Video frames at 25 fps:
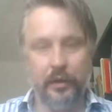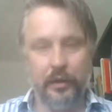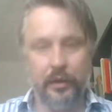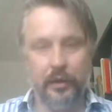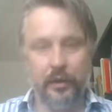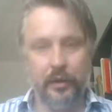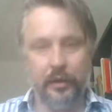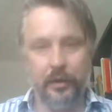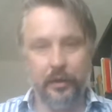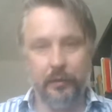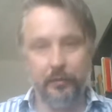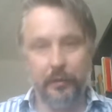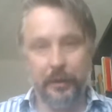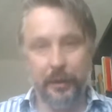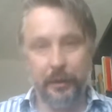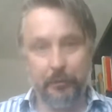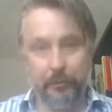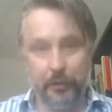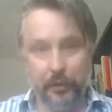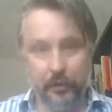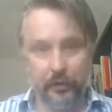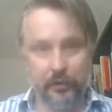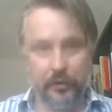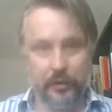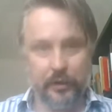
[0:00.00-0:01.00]
my
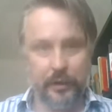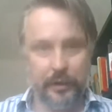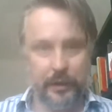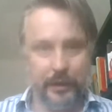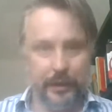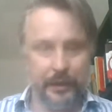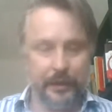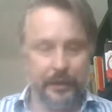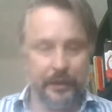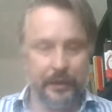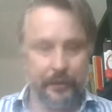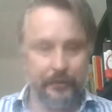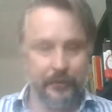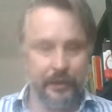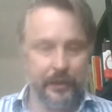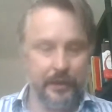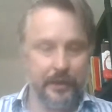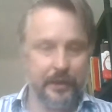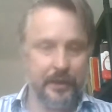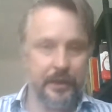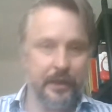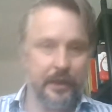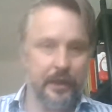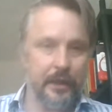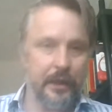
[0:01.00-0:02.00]
blog and
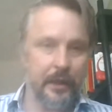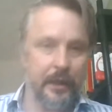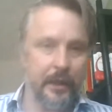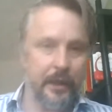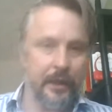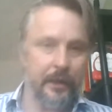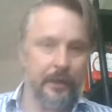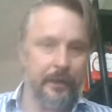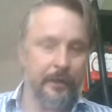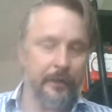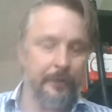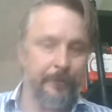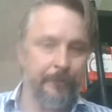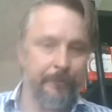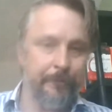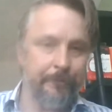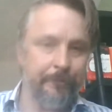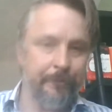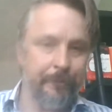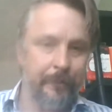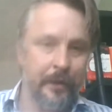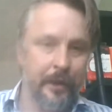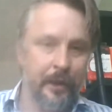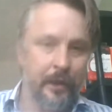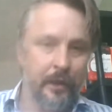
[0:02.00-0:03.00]
others. One
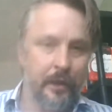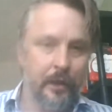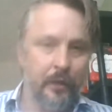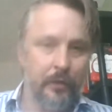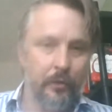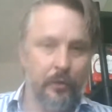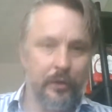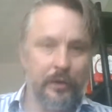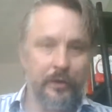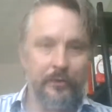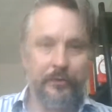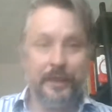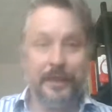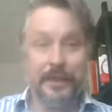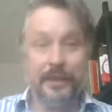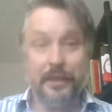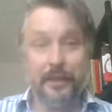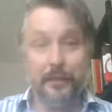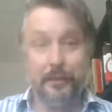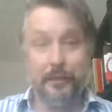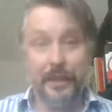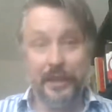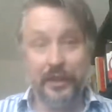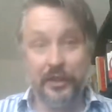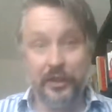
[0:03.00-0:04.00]
of the things
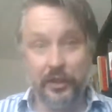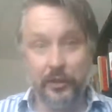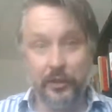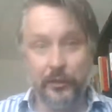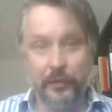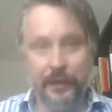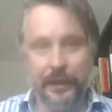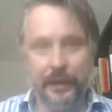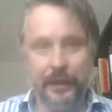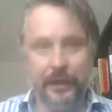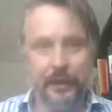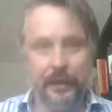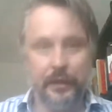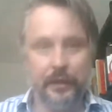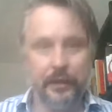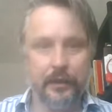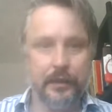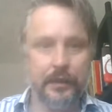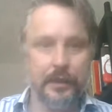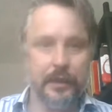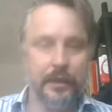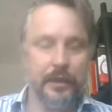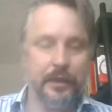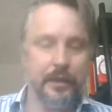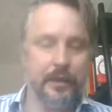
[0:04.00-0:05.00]
I've been doing
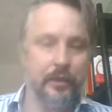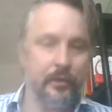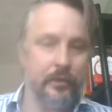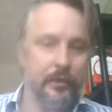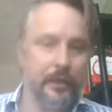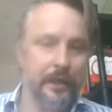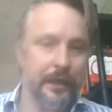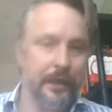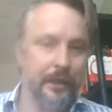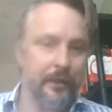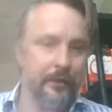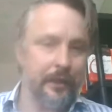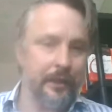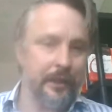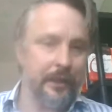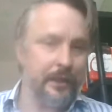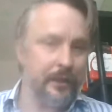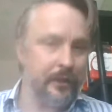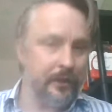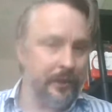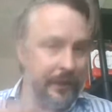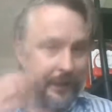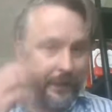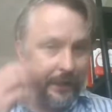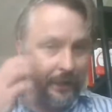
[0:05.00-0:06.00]
since lockdown is
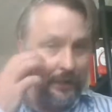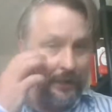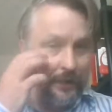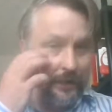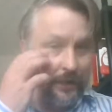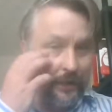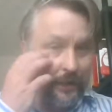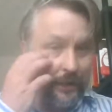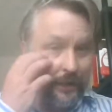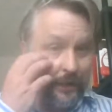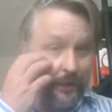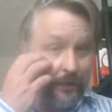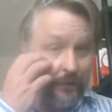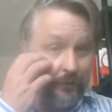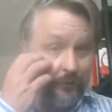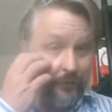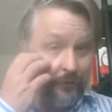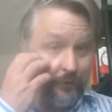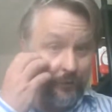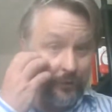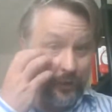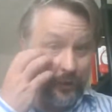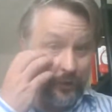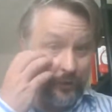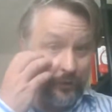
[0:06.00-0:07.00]
looking at
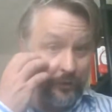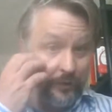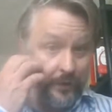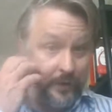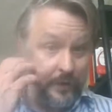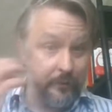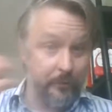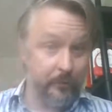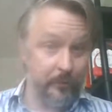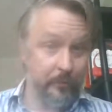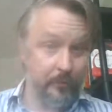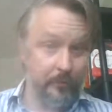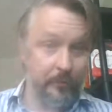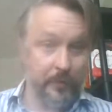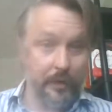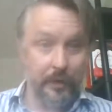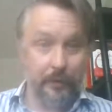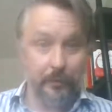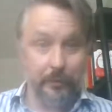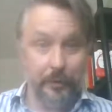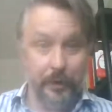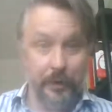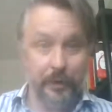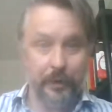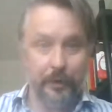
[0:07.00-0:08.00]
reviews, and
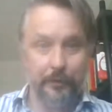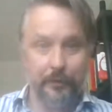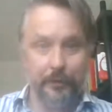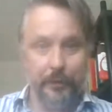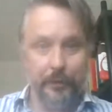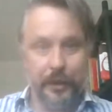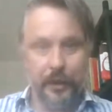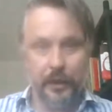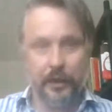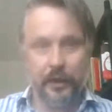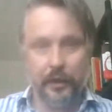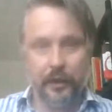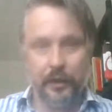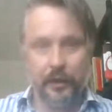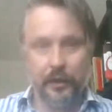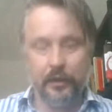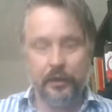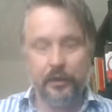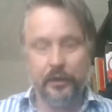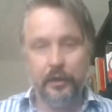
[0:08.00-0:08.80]
among them are